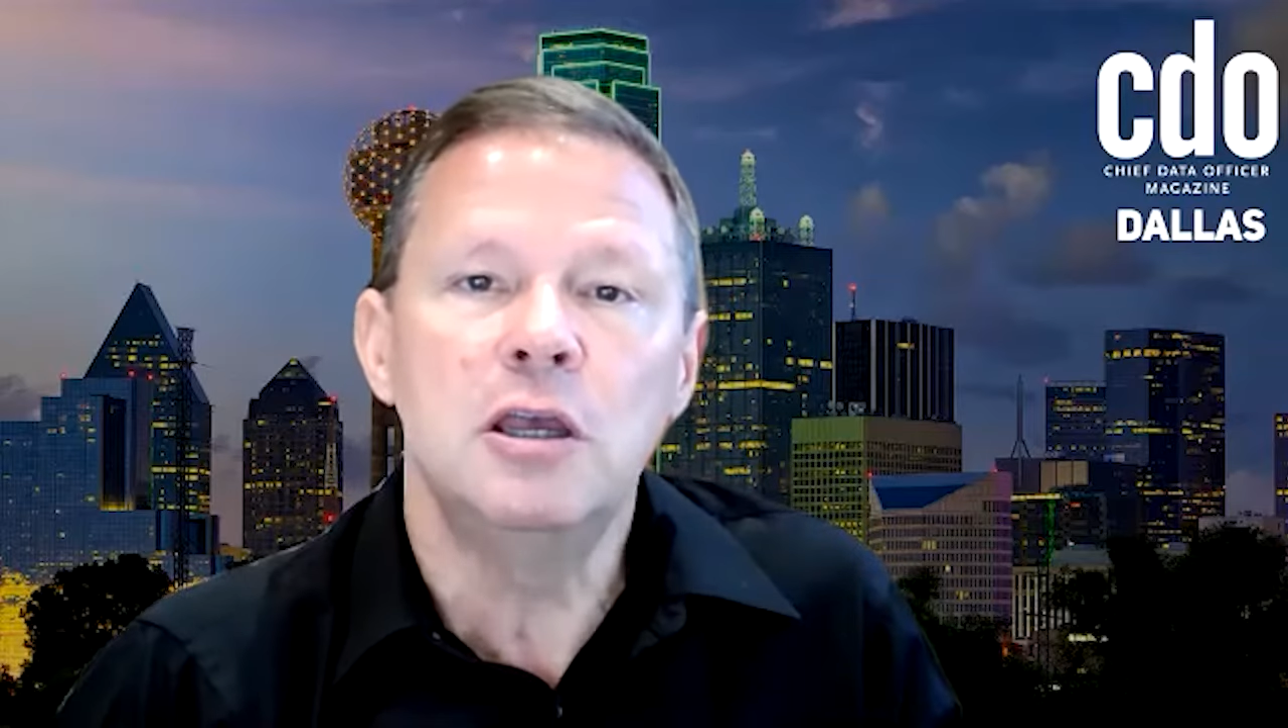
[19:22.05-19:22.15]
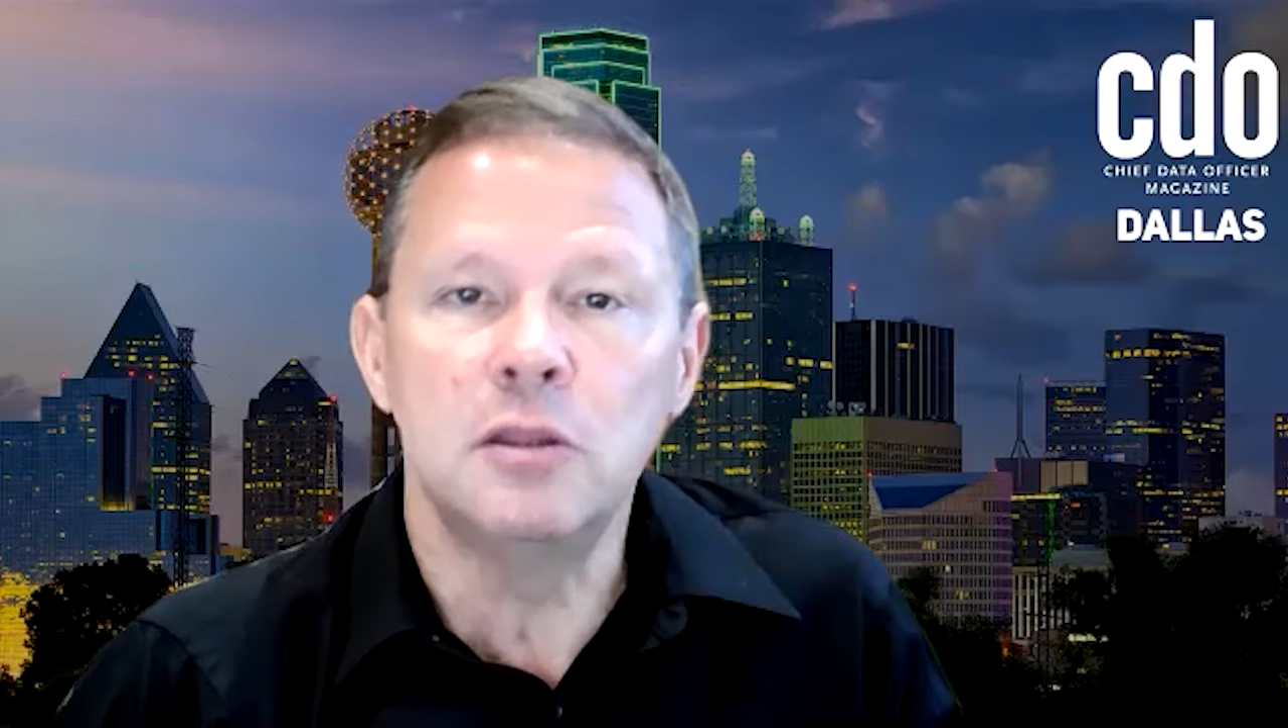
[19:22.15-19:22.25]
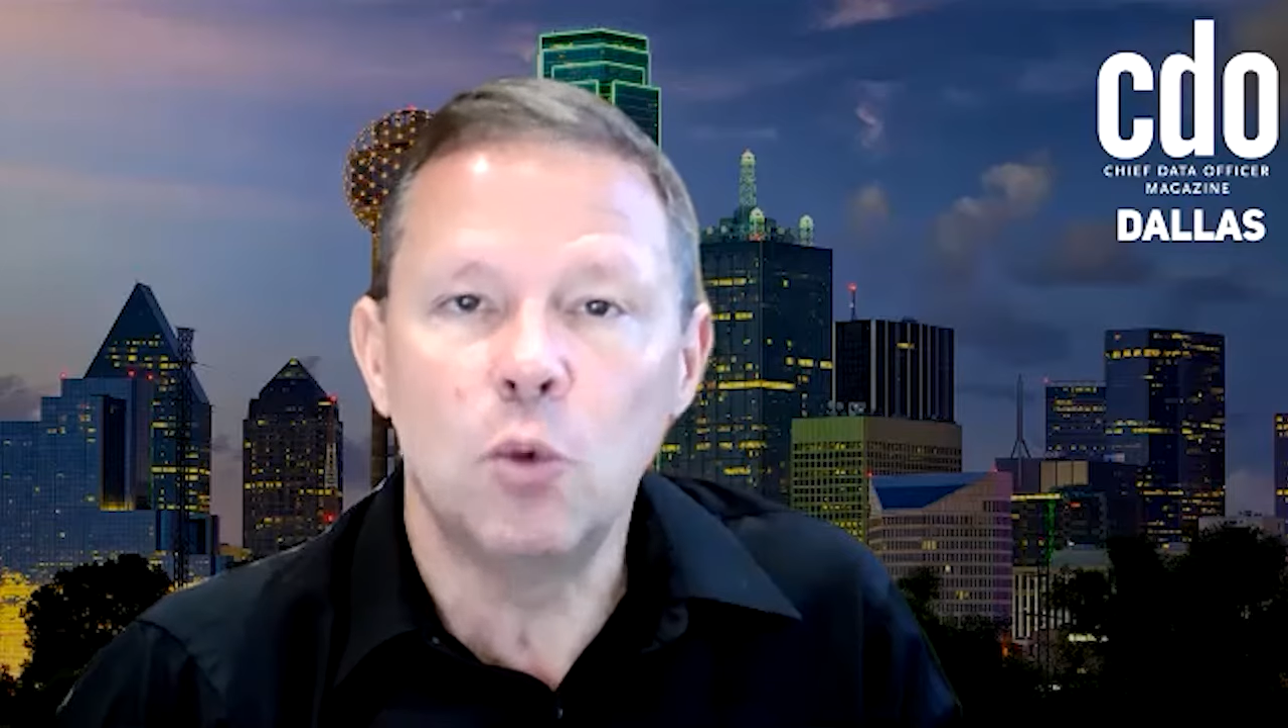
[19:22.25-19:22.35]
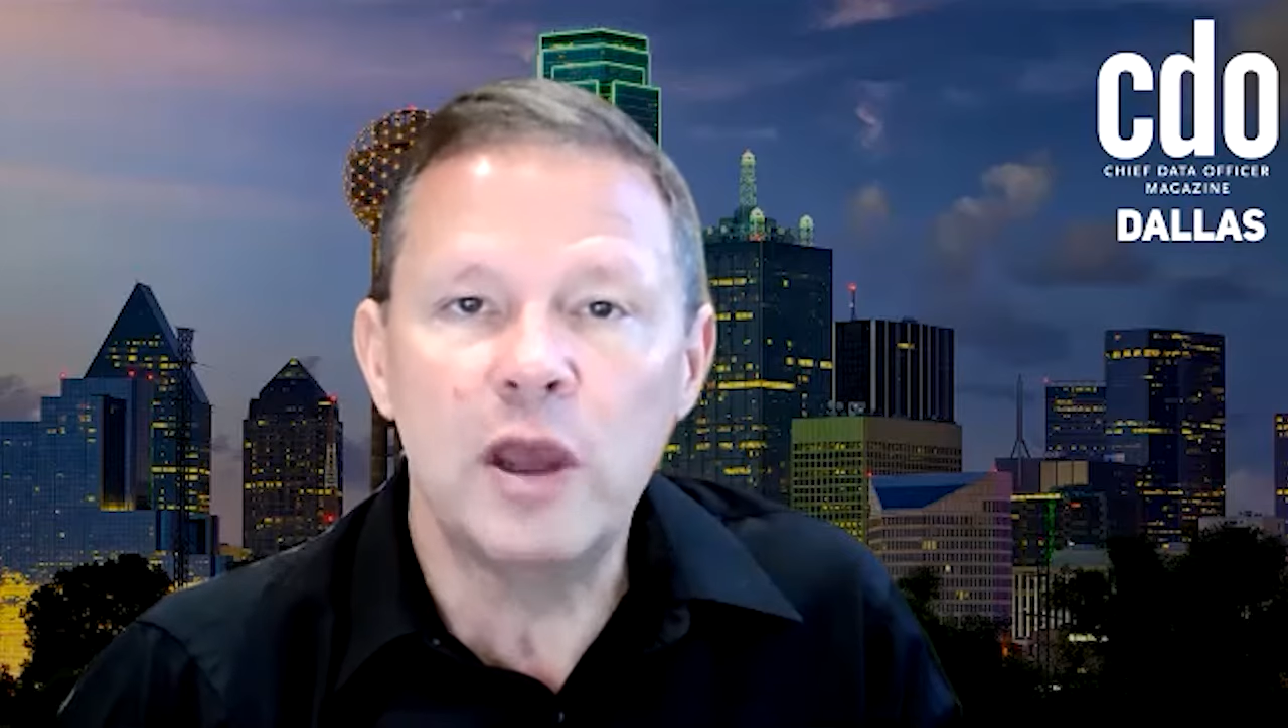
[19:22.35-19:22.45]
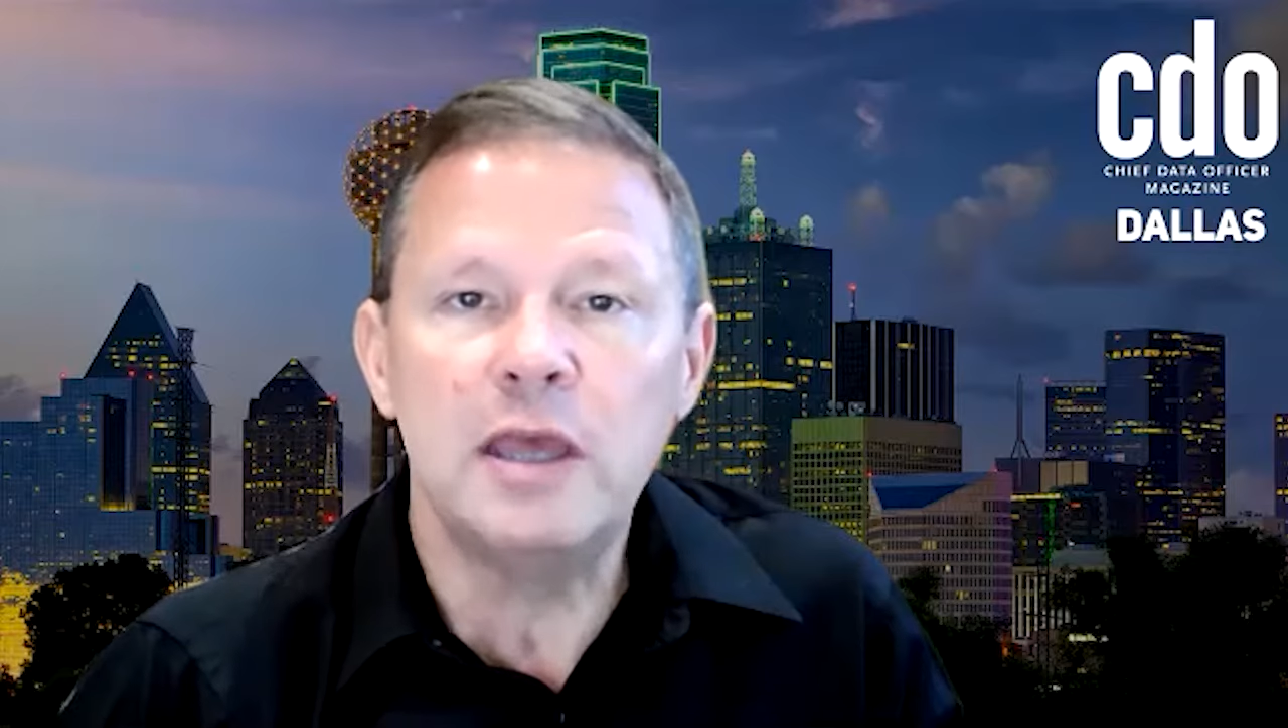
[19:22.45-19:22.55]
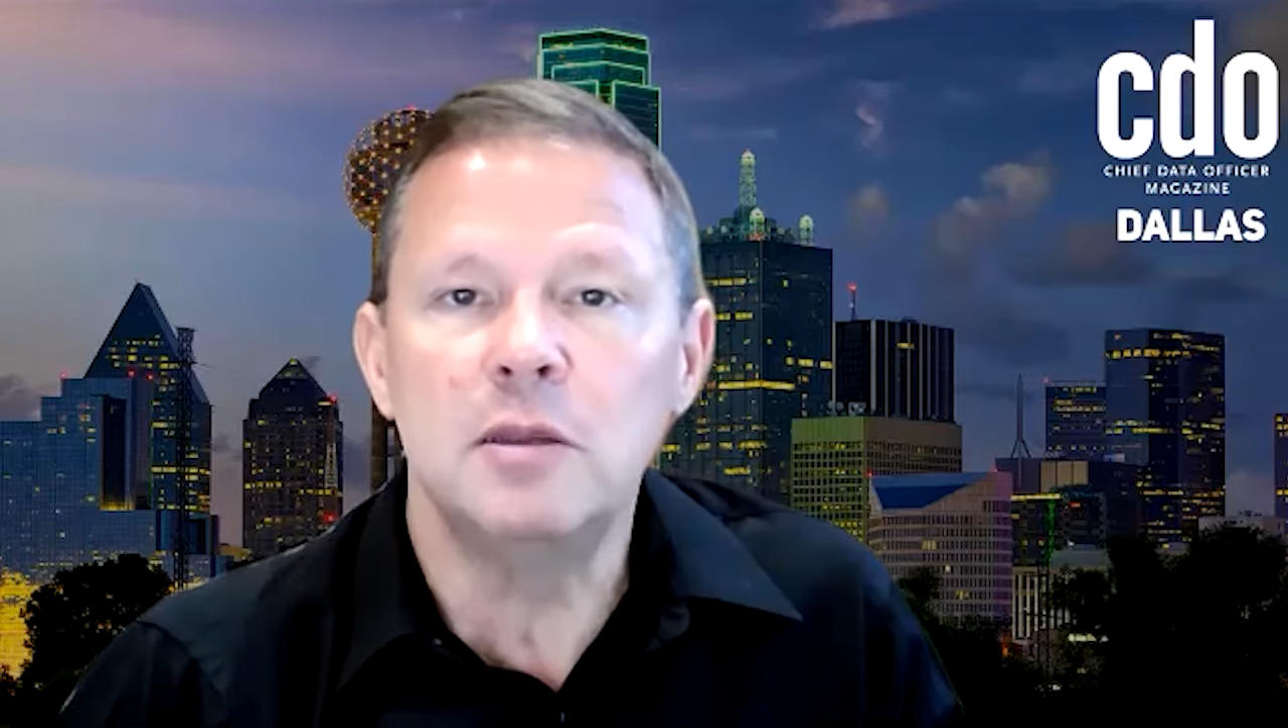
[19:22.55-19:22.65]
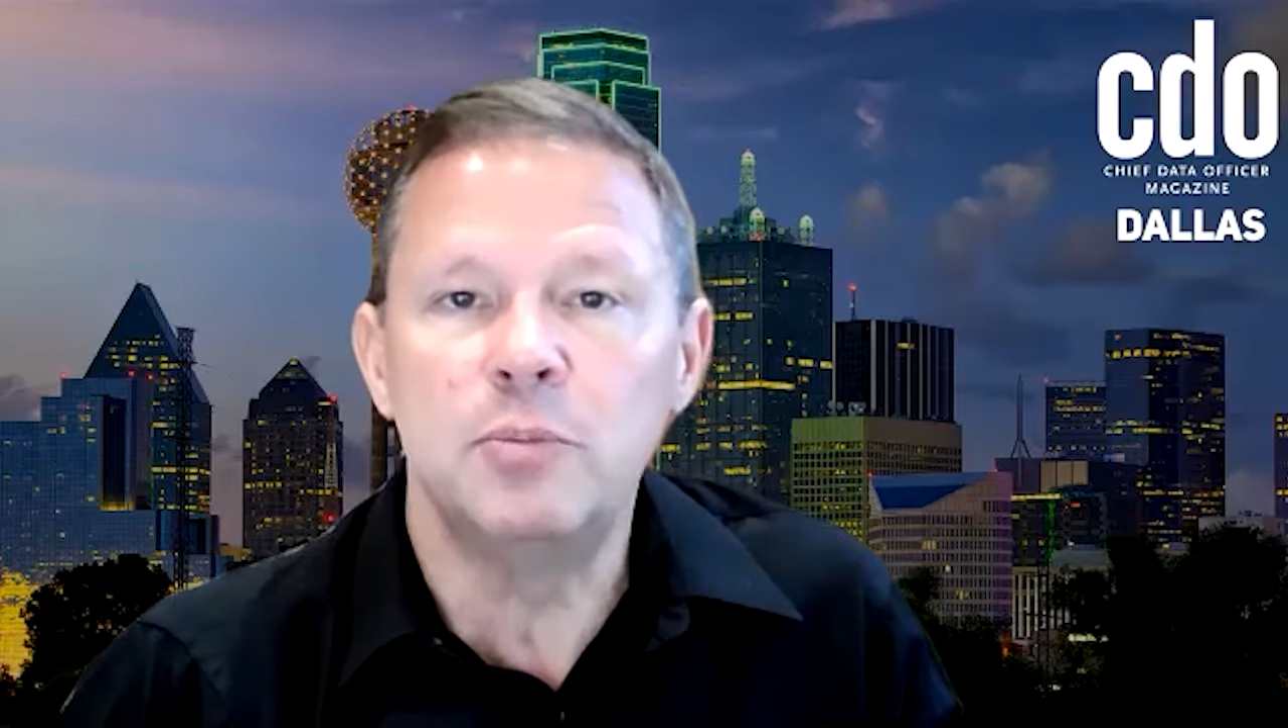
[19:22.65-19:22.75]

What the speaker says: in the way the